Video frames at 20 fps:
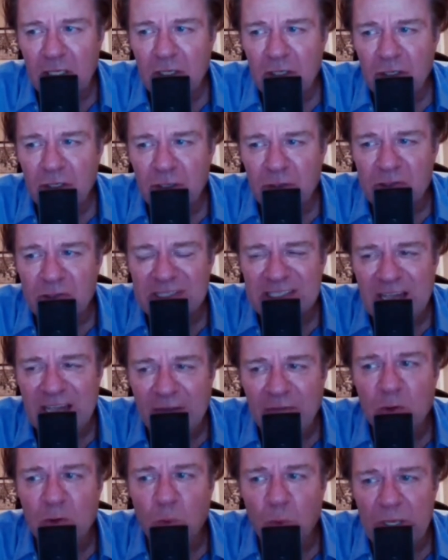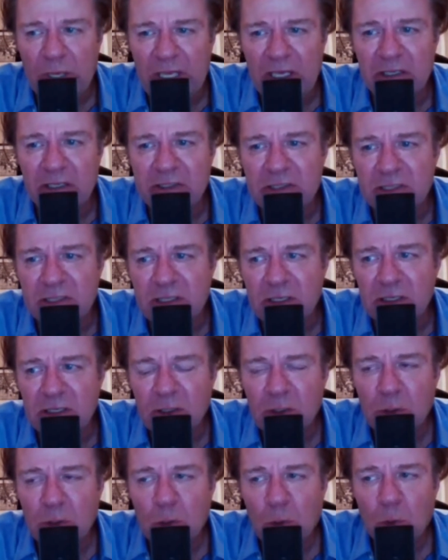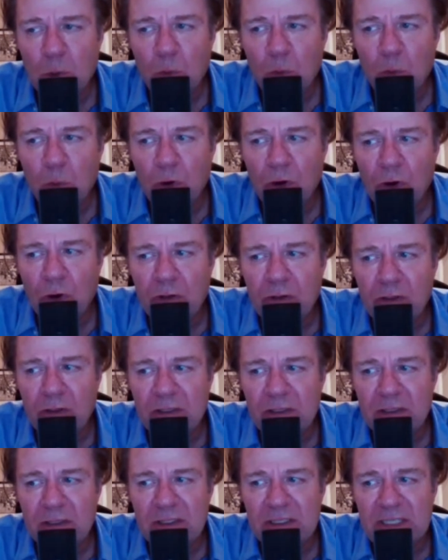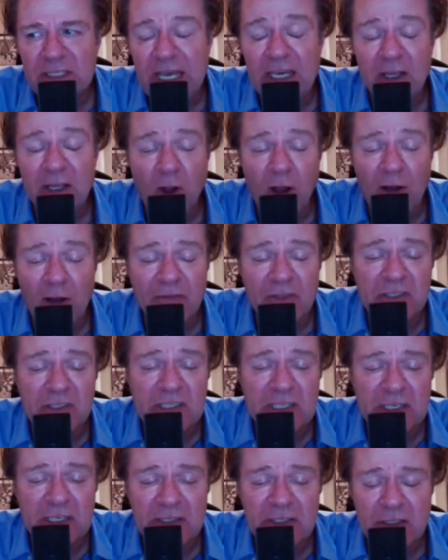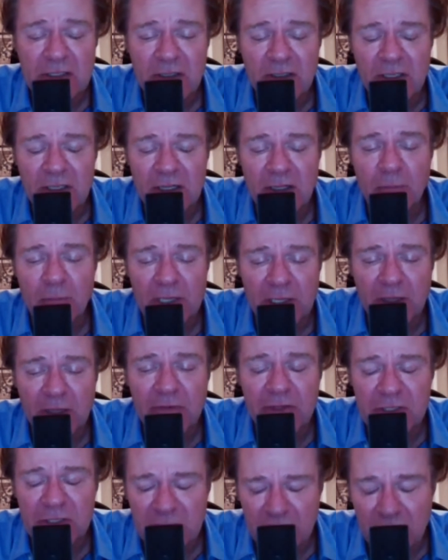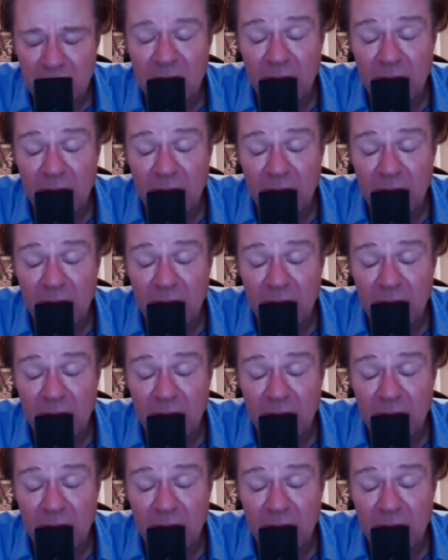you know, 7 weeks were taken off the season in the middle of this,